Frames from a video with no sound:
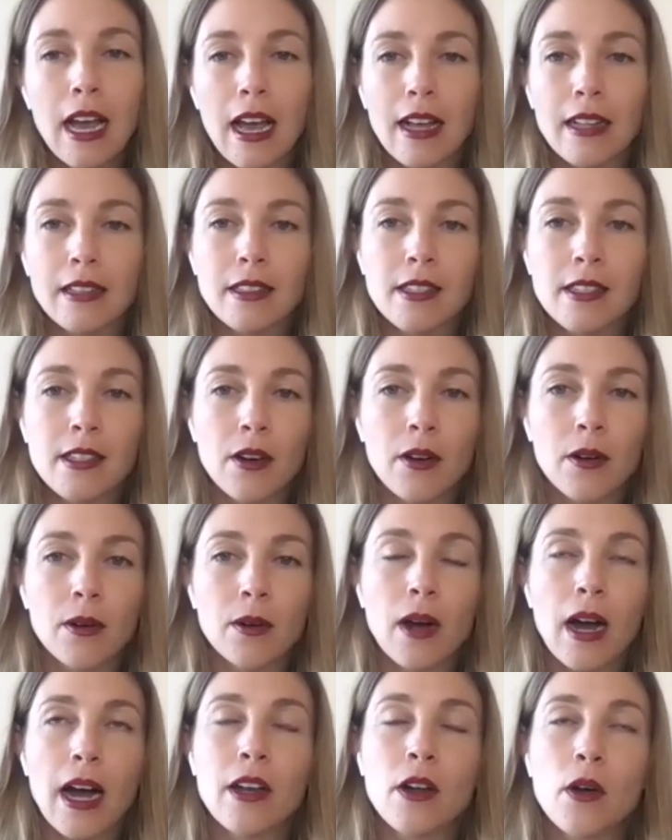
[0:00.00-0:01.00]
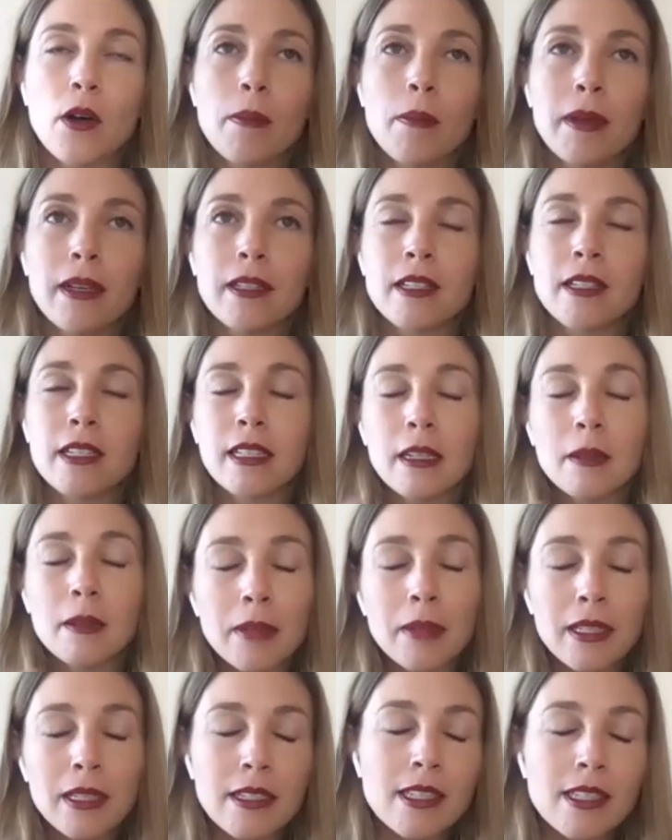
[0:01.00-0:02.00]
And so I don't mean to like
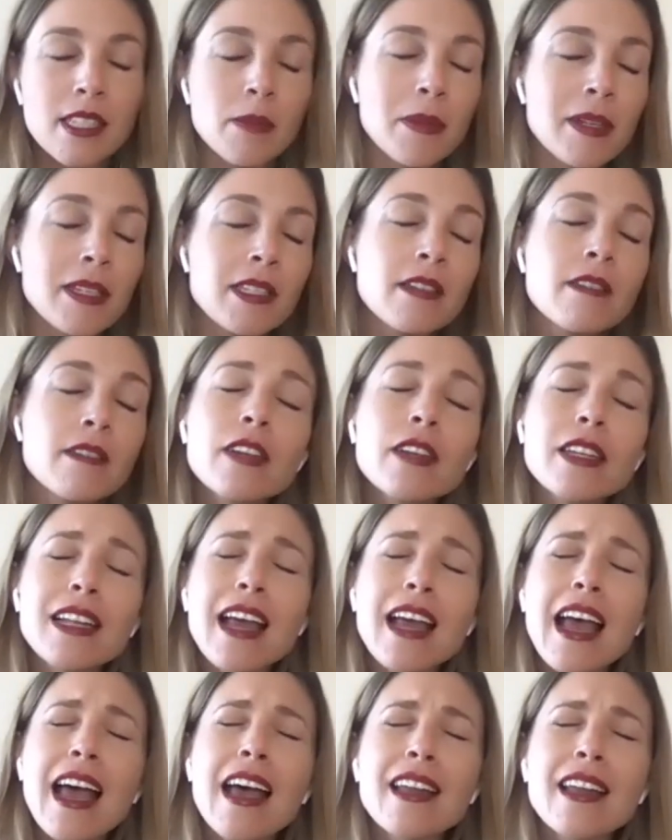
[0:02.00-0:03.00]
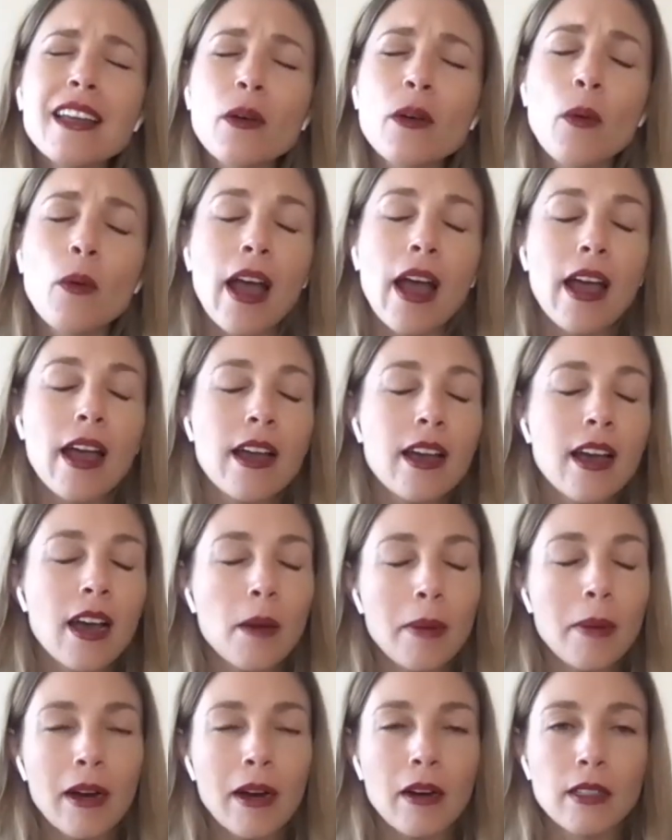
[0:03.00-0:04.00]
be dismissive in any way
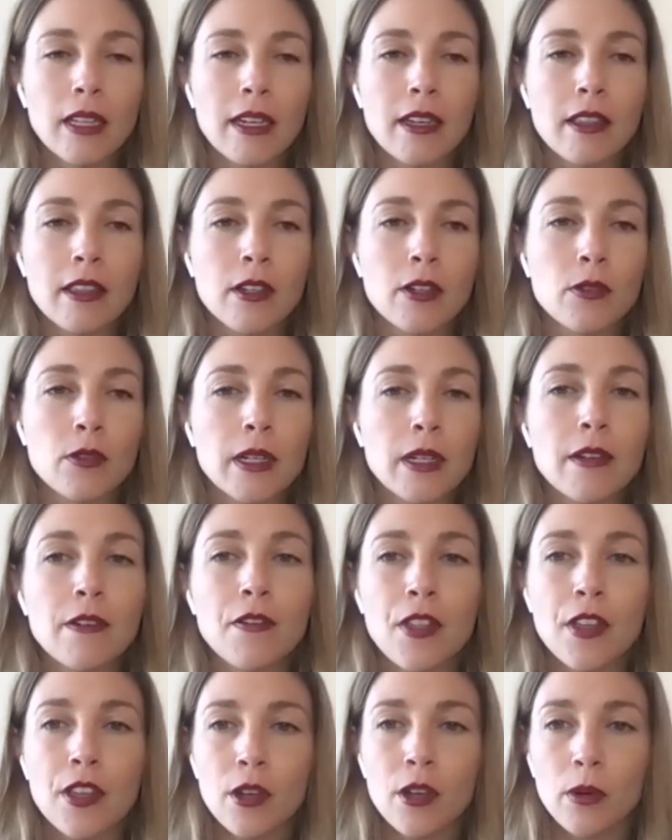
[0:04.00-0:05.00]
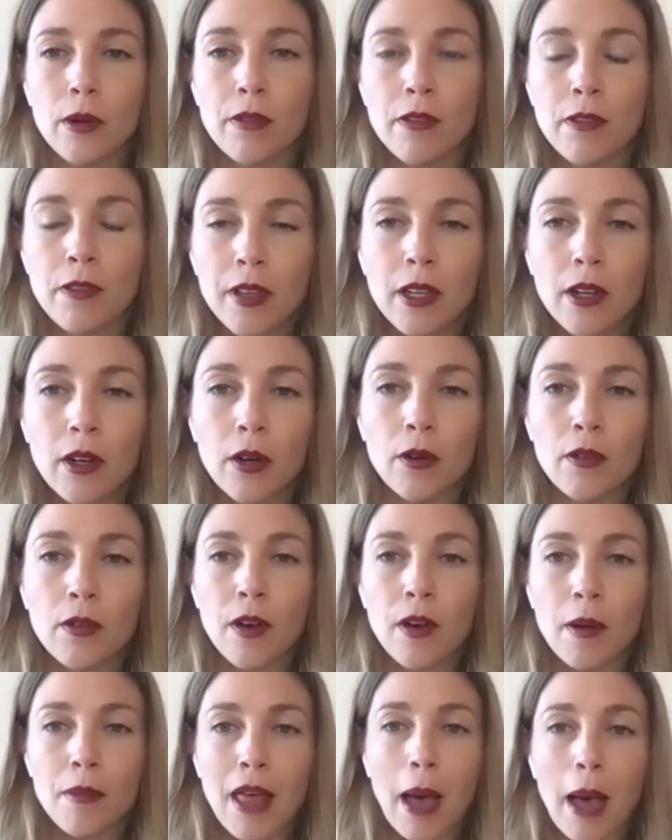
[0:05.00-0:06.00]
about like the grief that you would feel
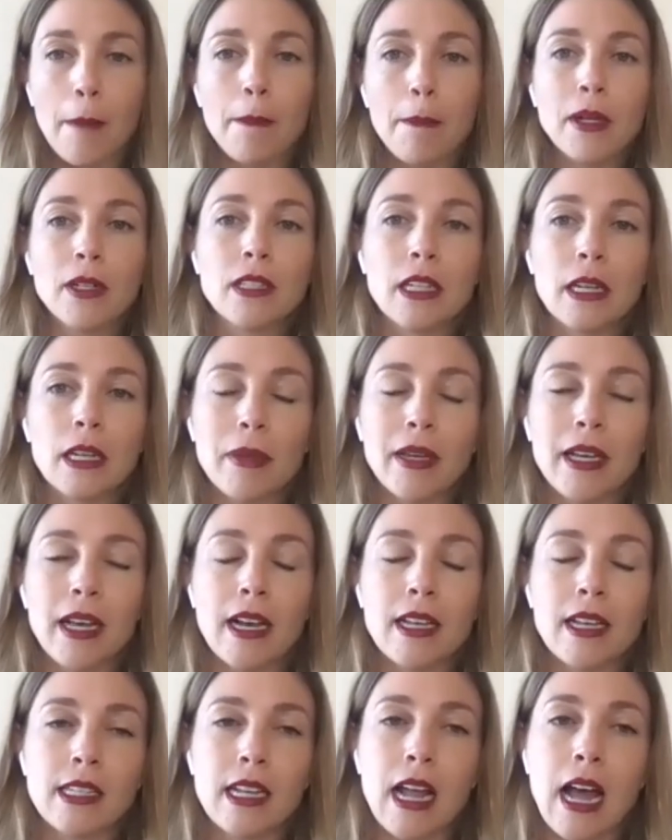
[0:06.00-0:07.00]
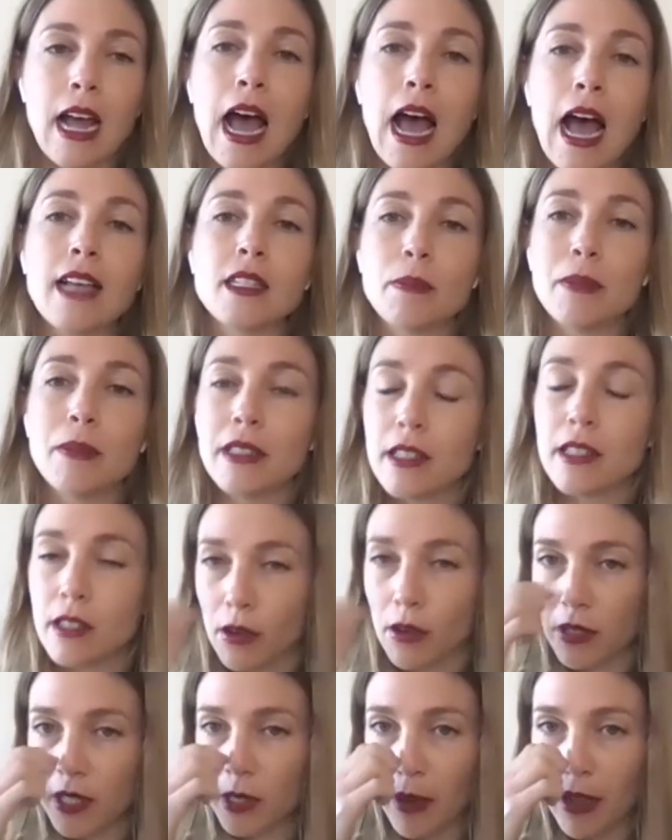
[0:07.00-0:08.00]
from that building because it has been
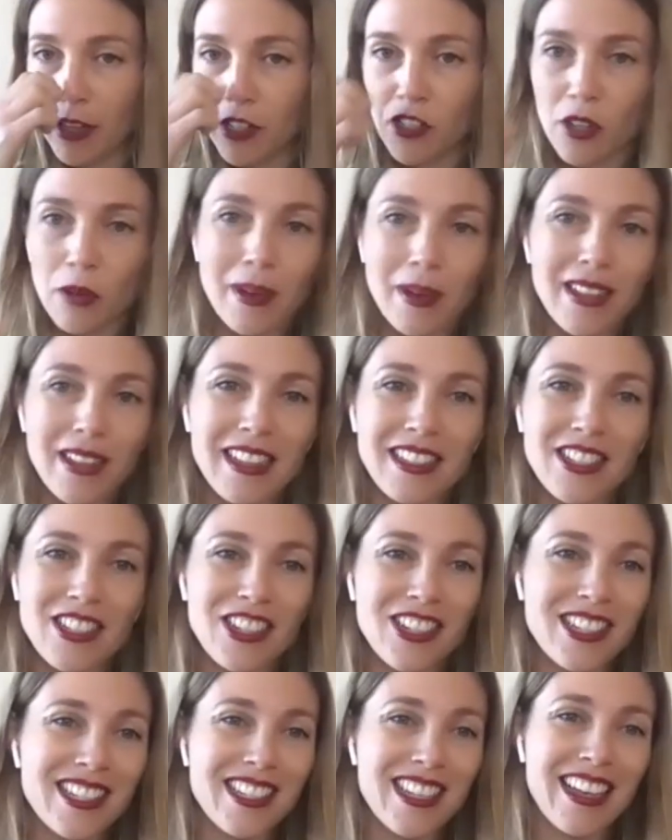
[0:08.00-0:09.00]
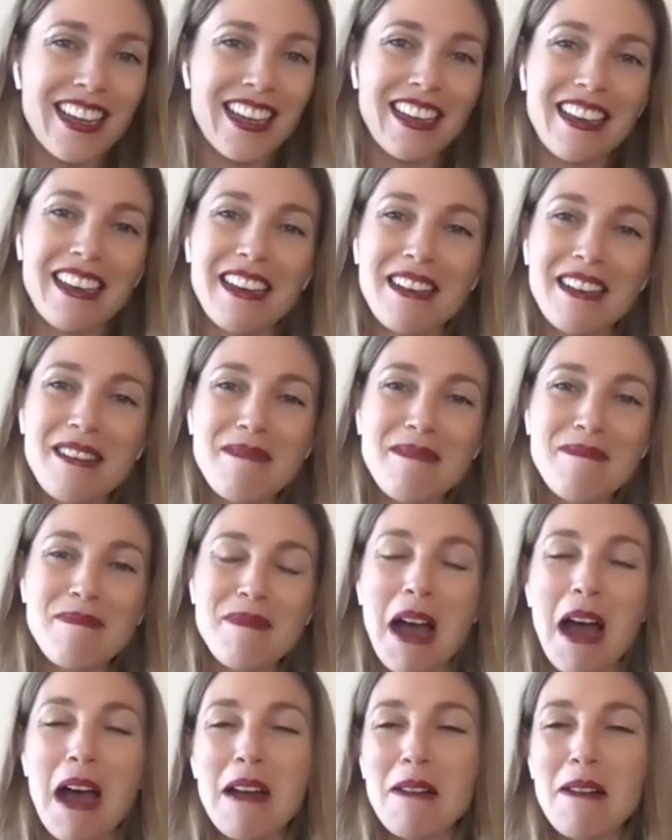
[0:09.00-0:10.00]
so special, but that's just like,
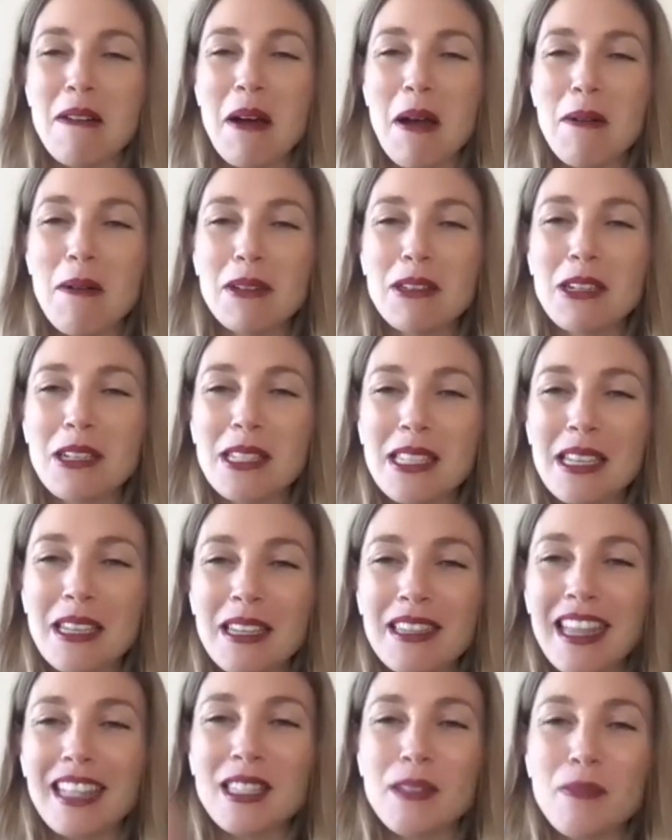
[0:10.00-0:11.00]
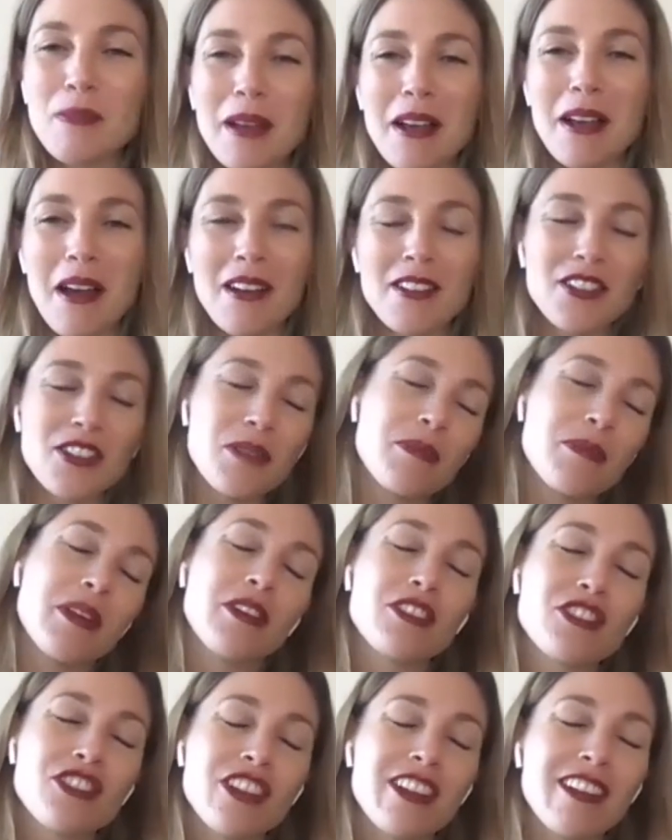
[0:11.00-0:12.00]
I don't know. I would just, cause that's my
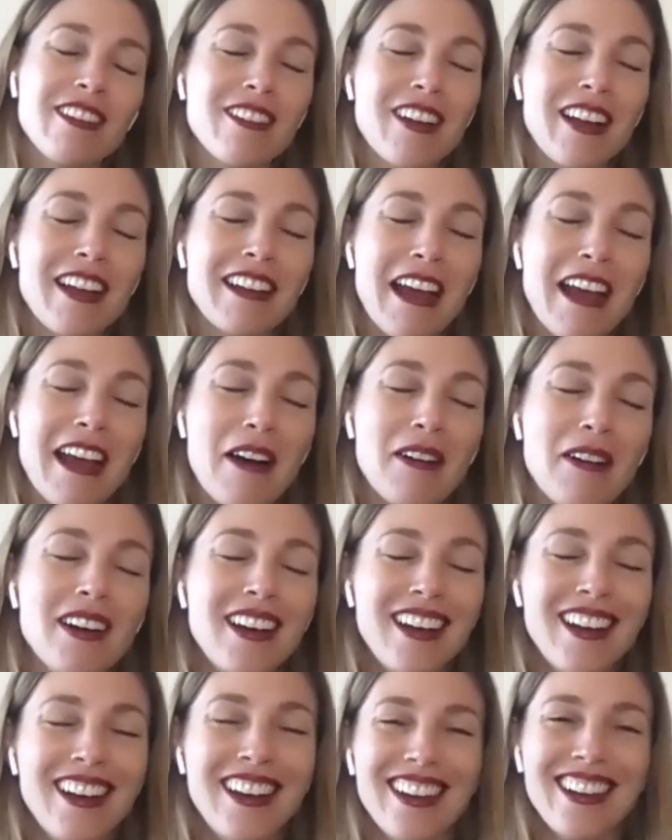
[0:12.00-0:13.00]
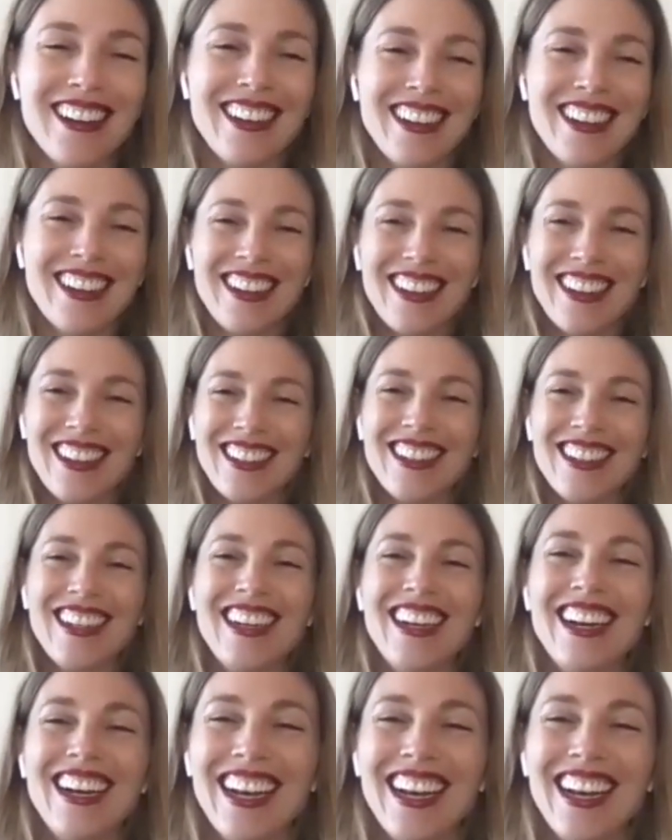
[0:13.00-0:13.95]
contribution right now. Yeah,